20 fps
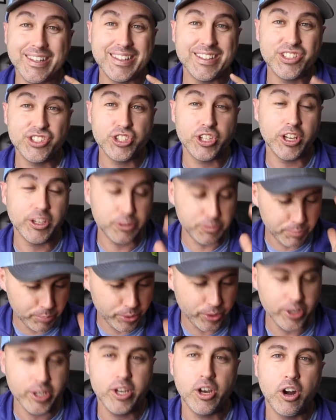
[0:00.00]
that's just
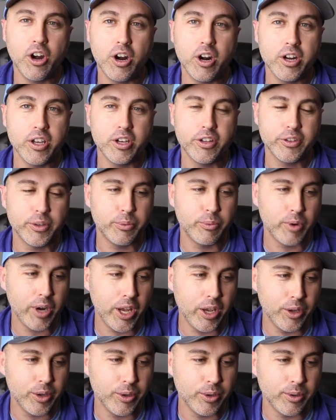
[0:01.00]
pretty hardy on the
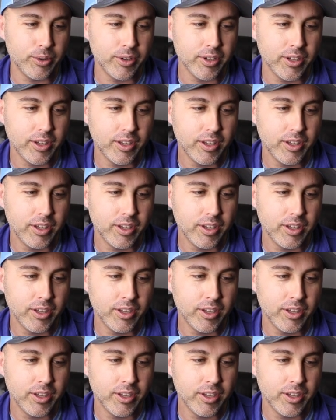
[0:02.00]
road,